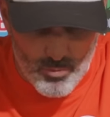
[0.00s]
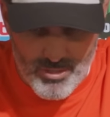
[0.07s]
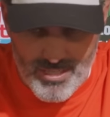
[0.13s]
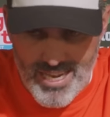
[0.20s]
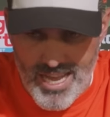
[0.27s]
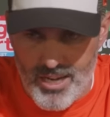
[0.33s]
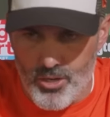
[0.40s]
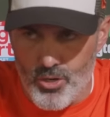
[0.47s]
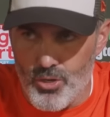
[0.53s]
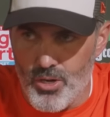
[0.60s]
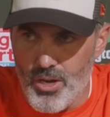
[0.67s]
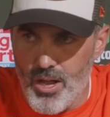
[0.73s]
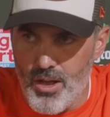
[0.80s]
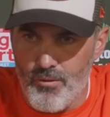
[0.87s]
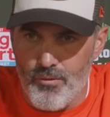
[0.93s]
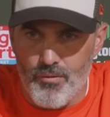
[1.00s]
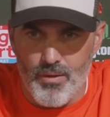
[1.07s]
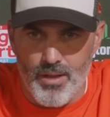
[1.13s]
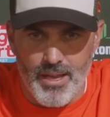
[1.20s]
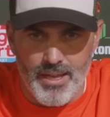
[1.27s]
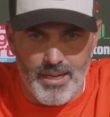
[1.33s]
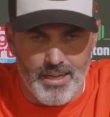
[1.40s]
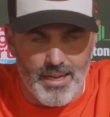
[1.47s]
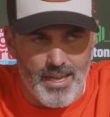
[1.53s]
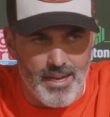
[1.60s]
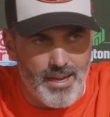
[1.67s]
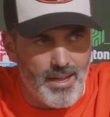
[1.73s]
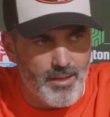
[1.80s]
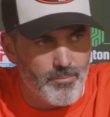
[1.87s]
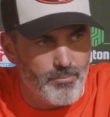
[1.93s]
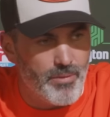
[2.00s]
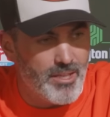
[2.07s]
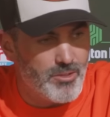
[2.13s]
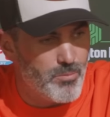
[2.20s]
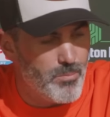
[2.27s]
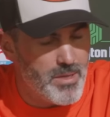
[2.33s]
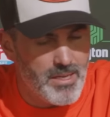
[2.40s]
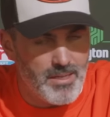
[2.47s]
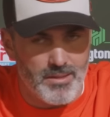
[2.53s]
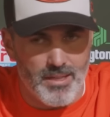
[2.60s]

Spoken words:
was not good enough. And, again, that's me.